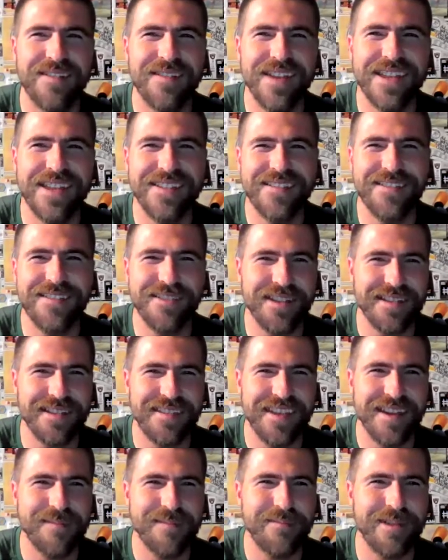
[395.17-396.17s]
I mean, he still
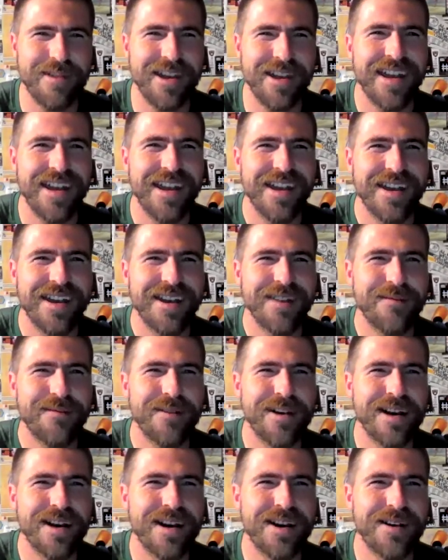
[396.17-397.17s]
gets hit, but
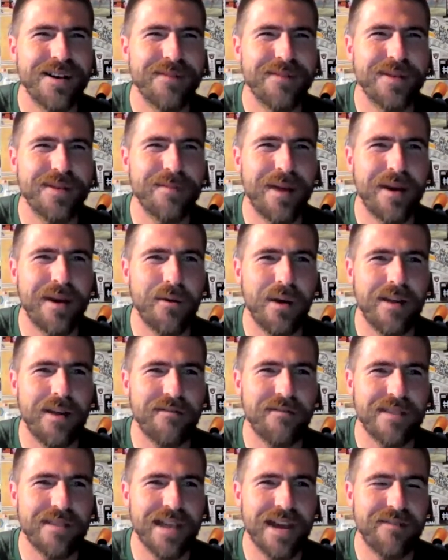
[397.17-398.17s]
me and my
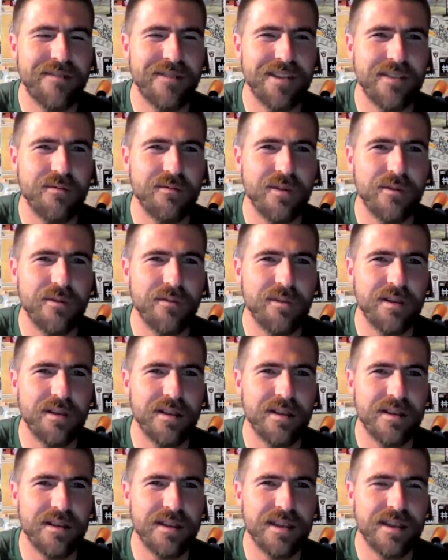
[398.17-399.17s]
wife were laughing at the one where
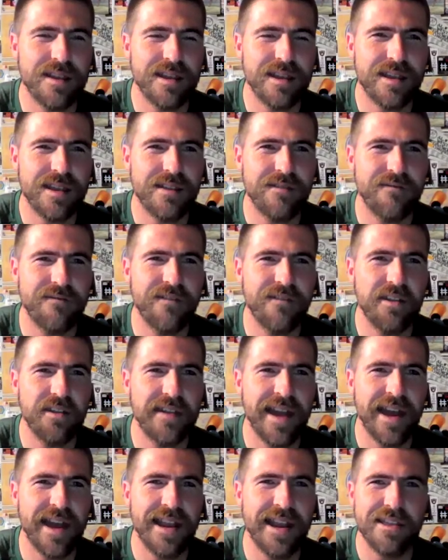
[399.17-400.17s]
he fell
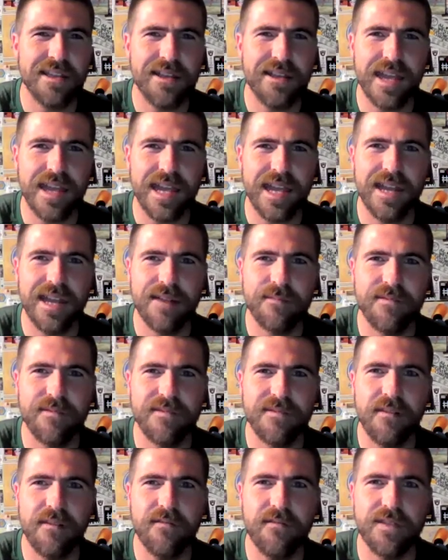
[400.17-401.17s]
down. It looked like he hit
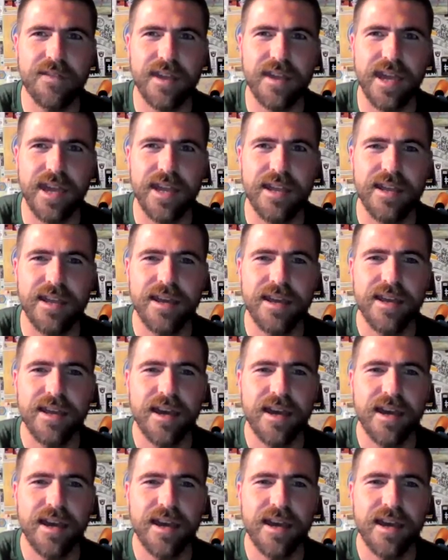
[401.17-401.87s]
himself in the head